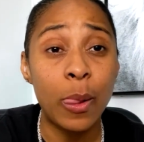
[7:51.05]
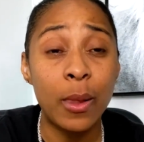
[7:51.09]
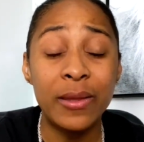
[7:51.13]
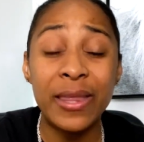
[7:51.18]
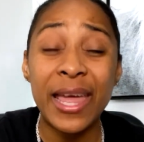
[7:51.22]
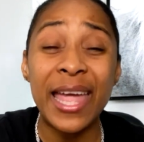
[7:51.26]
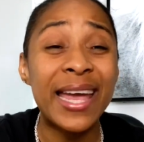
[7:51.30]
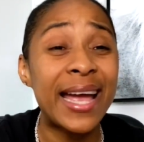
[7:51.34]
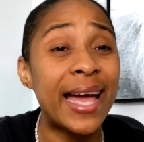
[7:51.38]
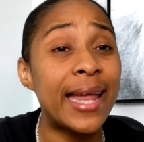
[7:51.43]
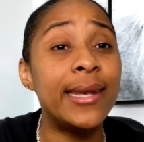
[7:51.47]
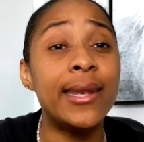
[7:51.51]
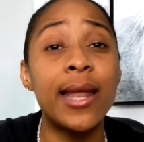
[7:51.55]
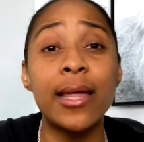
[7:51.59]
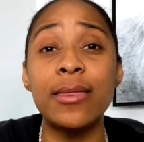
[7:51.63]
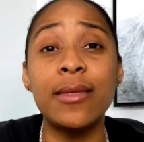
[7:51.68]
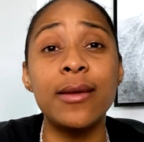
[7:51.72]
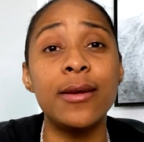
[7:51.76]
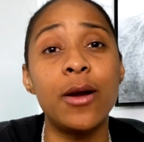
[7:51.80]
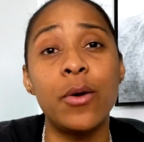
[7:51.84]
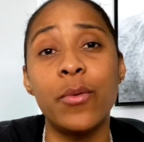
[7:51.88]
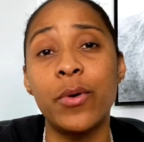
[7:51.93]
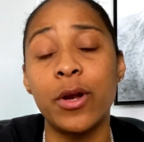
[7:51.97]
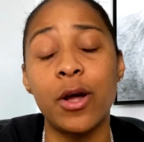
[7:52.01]
They ain't got
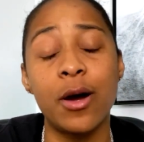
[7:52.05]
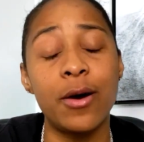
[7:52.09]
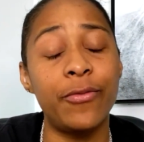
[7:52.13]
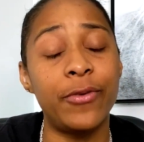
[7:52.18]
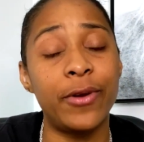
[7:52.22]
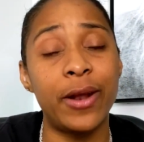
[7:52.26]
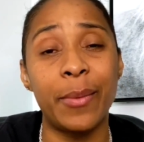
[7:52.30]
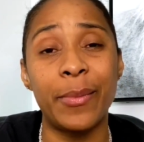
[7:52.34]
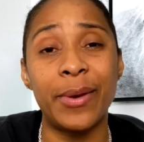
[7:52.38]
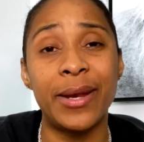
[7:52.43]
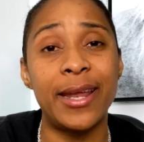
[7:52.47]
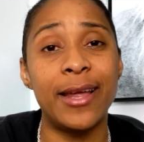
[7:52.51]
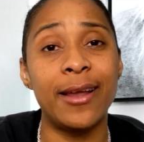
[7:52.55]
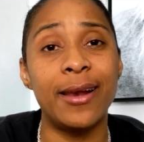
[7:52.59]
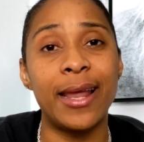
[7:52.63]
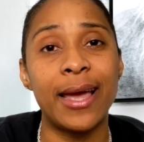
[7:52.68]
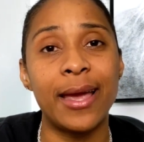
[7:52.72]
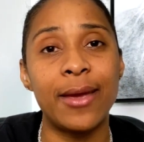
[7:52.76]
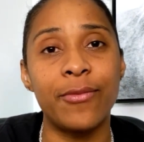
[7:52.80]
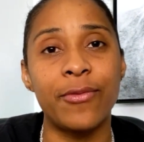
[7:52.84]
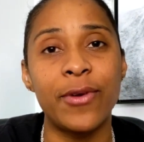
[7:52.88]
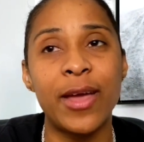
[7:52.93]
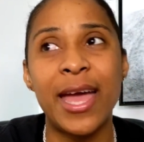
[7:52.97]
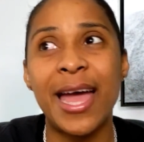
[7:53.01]
nothing going on for them in their
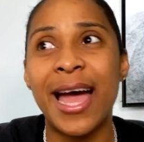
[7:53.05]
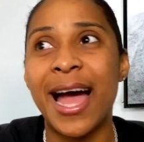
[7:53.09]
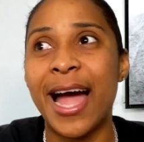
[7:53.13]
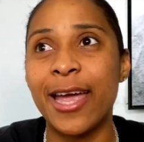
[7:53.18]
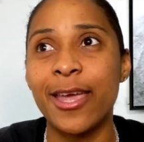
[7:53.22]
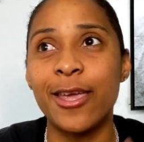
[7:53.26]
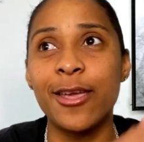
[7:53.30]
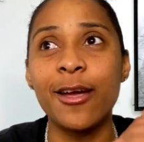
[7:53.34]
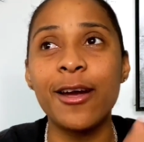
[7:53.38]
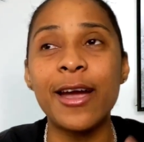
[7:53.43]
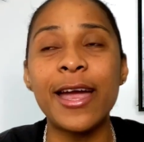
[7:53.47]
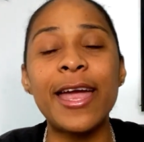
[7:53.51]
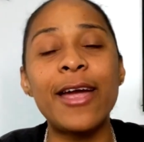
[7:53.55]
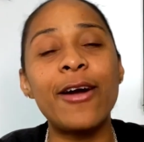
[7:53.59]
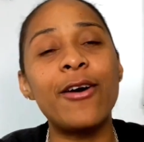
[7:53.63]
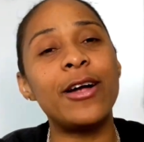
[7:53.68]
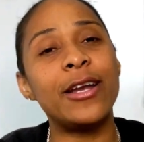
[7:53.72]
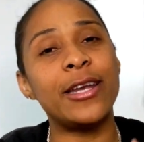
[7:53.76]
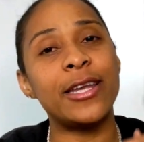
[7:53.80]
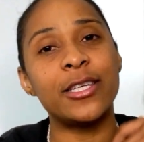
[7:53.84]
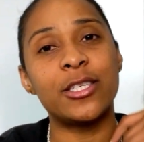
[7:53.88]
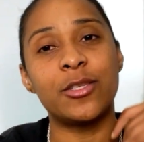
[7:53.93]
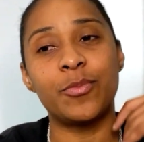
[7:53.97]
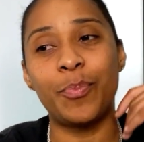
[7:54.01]
life. And you're here
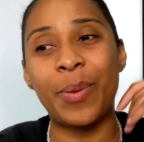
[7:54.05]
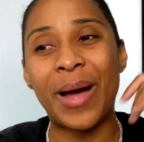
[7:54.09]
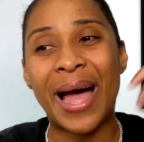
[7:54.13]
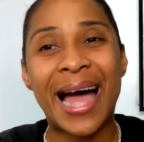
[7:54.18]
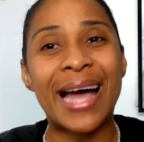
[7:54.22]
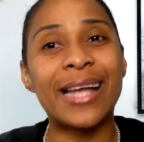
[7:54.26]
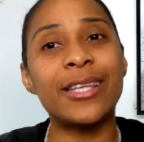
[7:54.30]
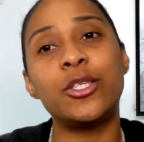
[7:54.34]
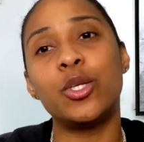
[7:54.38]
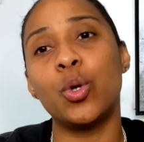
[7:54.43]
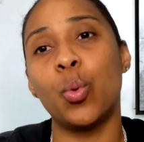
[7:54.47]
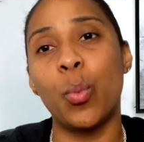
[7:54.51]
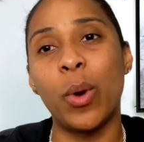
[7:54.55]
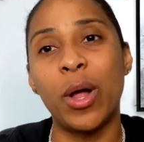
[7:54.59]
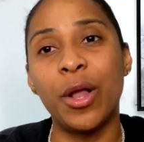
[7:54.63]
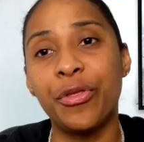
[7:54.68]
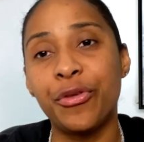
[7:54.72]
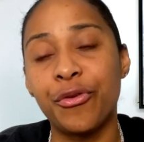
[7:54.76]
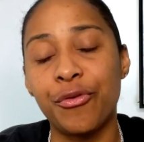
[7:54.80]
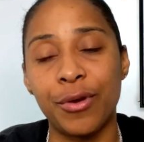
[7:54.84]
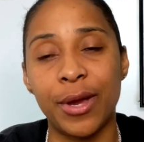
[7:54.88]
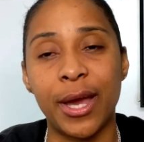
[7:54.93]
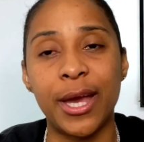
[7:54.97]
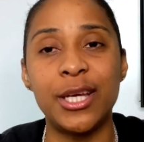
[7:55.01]
on this path to
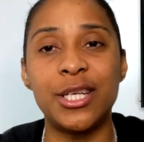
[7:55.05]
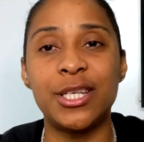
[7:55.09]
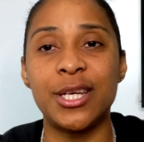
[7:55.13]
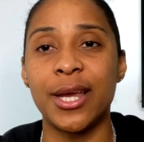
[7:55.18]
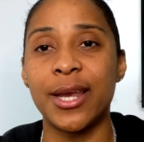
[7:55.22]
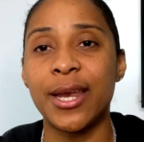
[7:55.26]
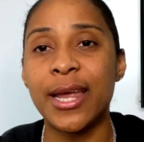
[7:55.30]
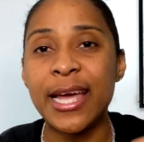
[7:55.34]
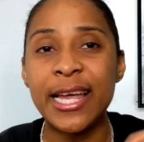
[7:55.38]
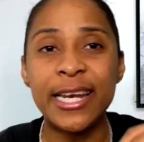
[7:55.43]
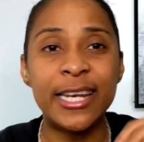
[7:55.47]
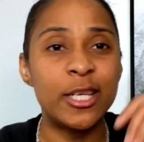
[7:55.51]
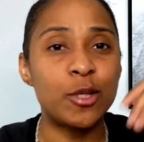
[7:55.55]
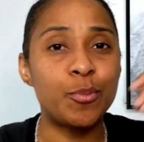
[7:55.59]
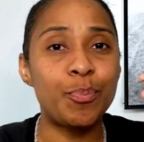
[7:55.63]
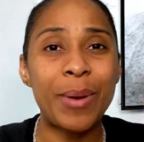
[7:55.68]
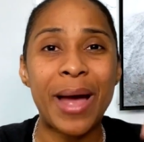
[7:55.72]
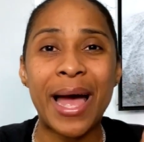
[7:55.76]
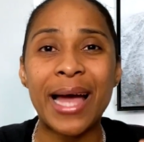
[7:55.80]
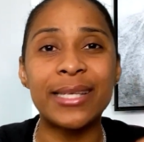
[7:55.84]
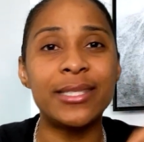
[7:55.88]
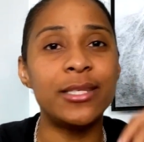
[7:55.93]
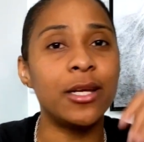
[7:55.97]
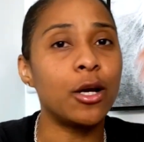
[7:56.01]
wealth creation, this
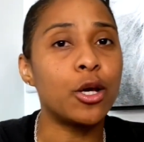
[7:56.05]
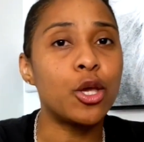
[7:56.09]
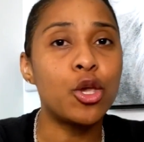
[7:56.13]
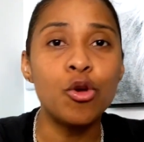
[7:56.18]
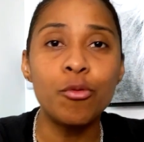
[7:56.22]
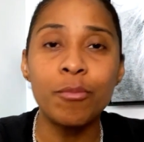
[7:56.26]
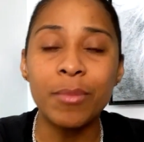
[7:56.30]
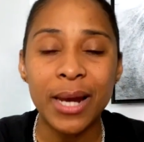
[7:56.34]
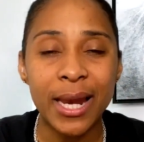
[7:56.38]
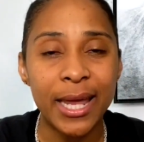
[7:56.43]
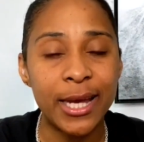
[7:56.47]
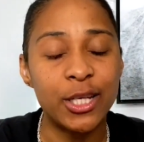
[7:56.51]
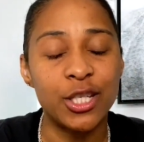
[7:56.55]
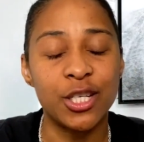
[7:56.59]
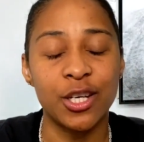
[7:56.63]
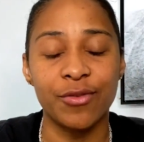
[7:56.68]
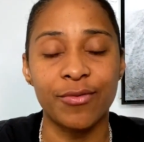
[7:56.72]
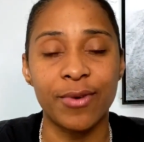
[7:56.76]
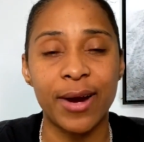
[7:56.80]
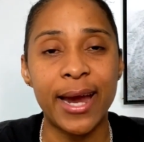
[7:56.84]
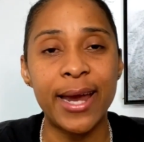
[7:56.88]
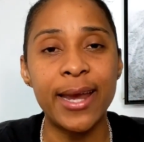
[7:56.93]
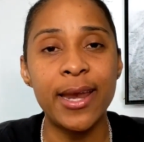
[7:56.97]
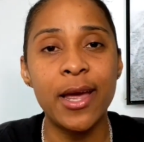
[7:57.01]
path to accumulation,
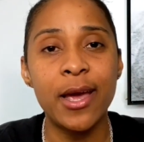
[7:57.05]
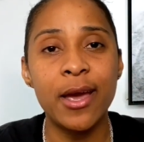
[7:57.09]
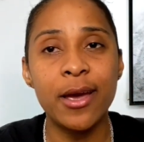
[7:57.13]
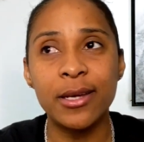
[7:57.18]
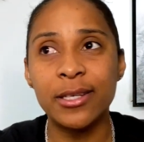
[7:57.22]
right?